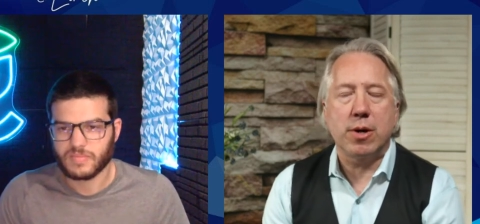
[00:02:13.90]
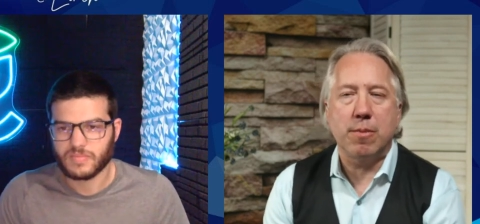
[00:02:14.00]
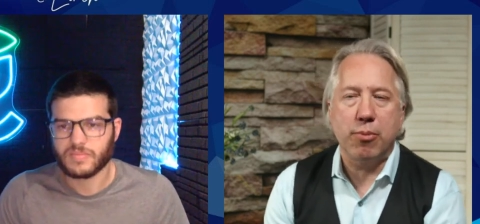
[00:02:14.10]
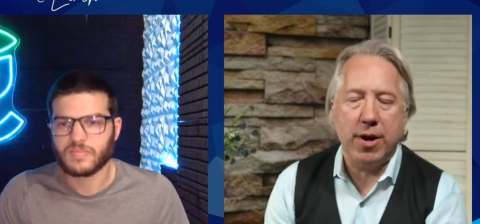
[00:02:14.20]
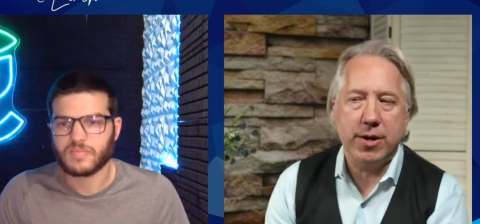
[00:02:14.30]

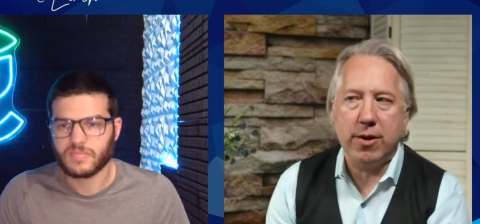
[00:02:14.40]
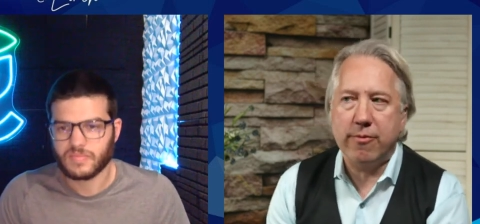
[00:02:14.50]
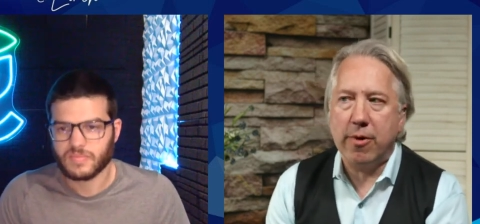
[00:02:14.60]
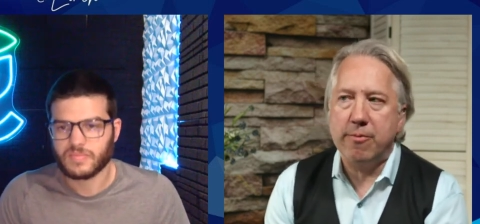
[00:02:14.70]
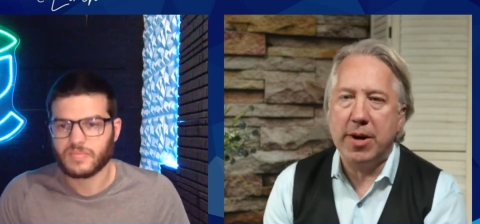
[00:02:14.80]
Speaker 1: Brandon, of,
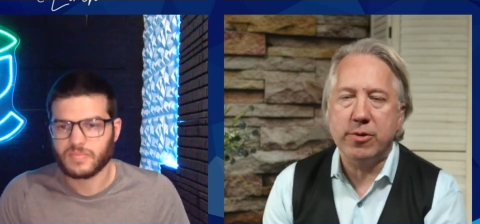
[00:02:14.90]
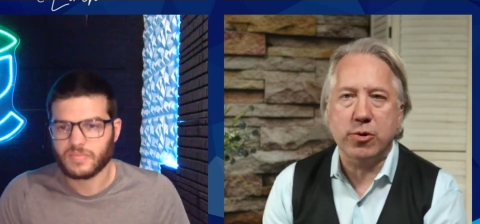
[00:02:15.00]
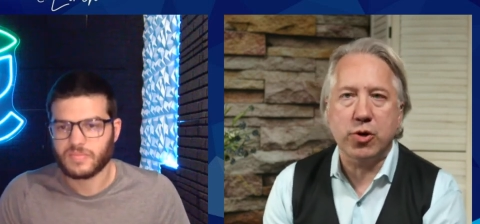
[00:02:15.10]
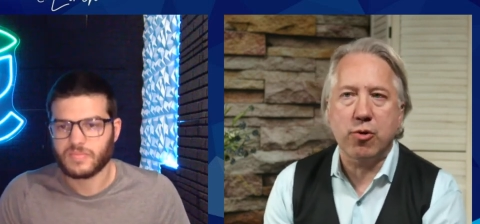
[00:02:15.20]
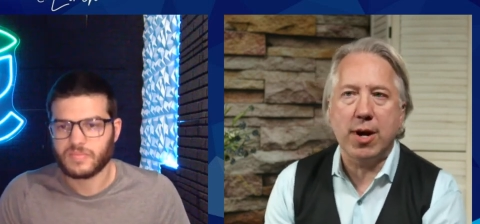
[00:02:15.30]
of mental
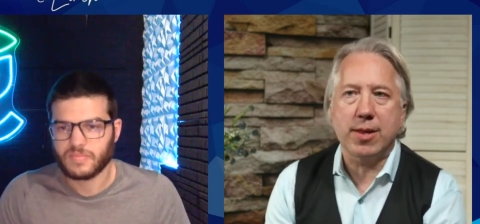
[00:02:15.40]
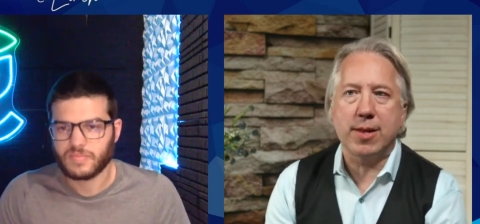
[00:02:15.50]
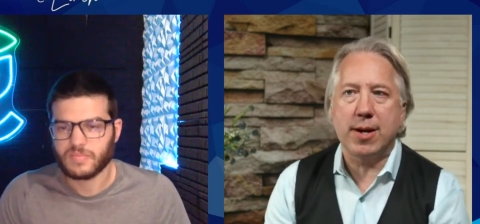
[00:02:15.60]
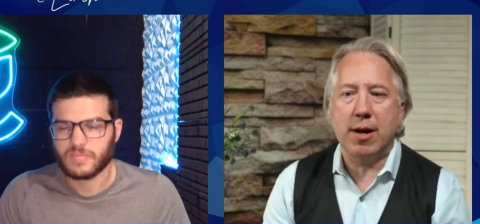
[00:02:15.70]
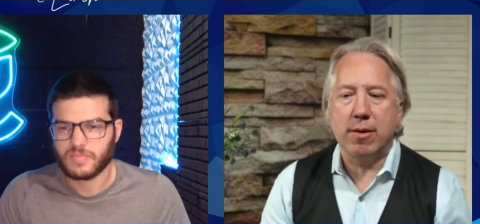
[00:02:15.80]
strength. And
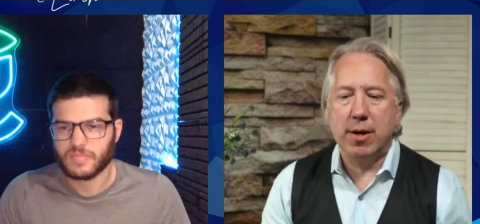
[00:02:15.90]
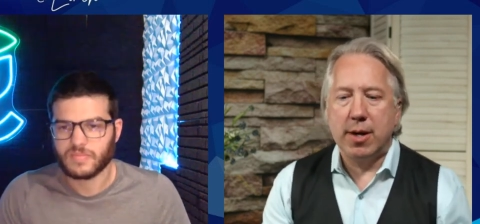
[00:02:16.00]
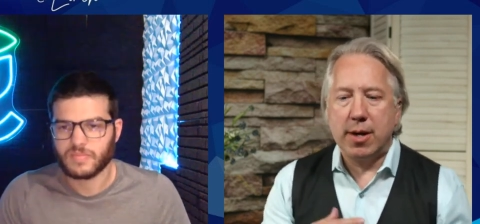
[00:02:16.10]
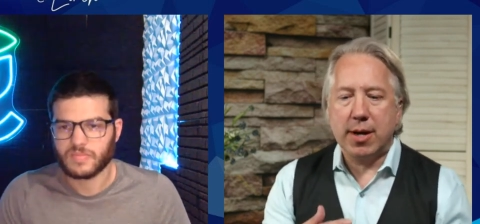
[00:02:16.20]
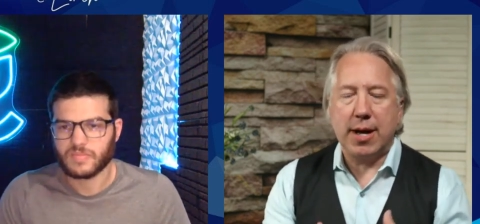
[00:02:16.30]
then I'll
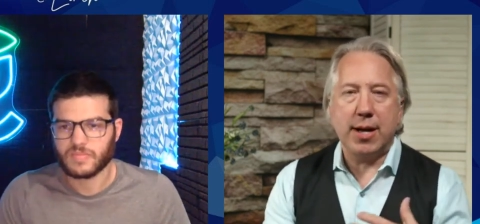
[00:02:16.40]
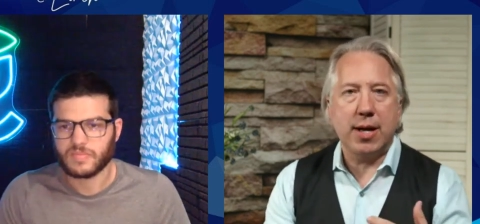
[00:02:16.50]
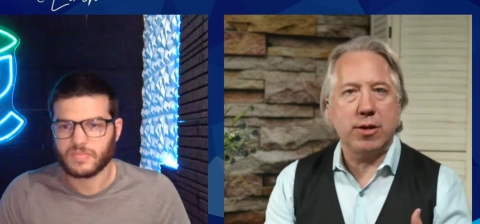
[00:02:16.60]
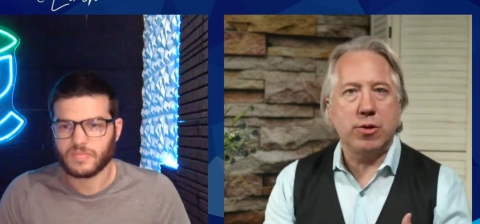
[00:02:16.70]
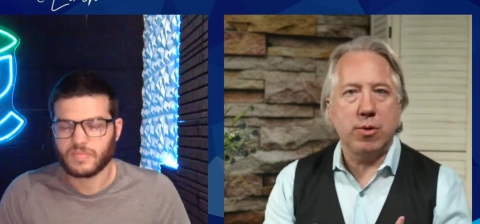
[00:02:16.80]
kind of
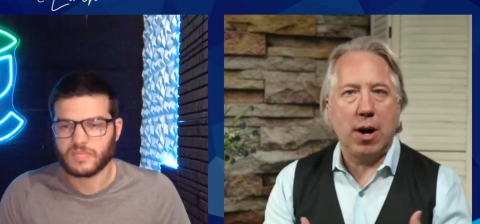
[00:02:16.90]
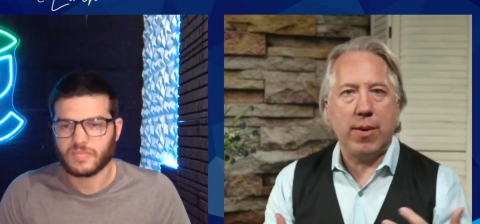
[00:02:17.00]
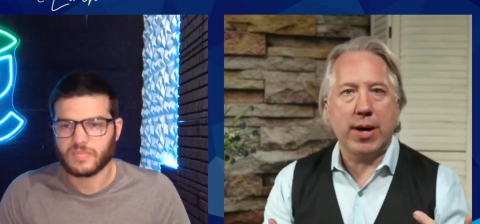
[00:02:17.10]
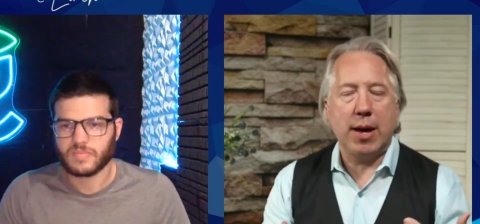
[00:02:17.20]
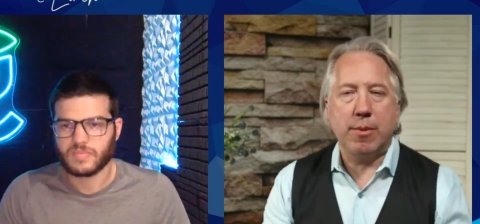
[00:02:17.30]
get to how
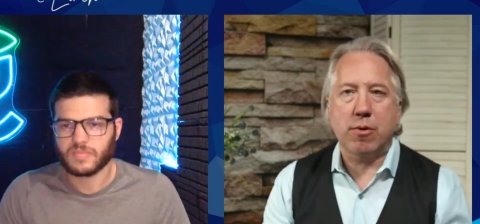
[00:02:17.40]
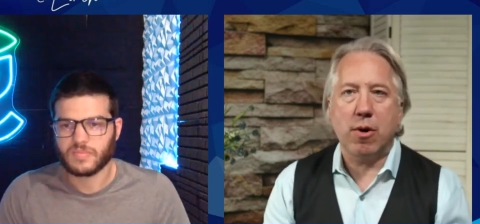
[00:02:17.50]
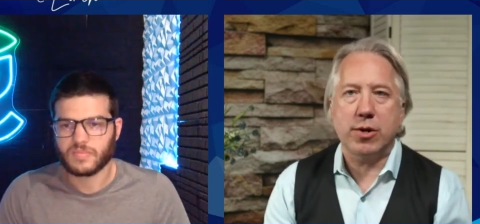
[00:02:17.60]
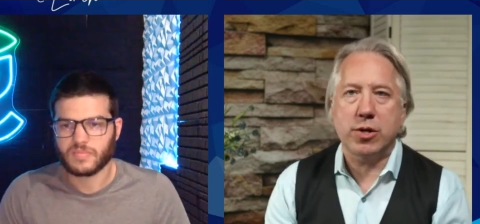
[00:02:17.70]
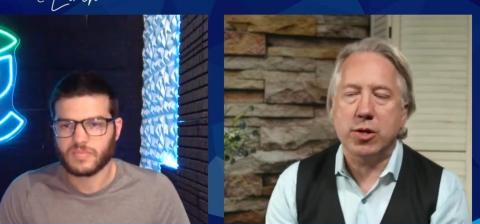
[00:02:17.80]
I came
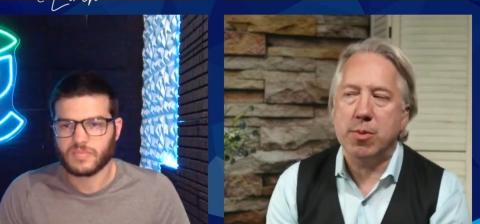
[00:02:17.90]
across this.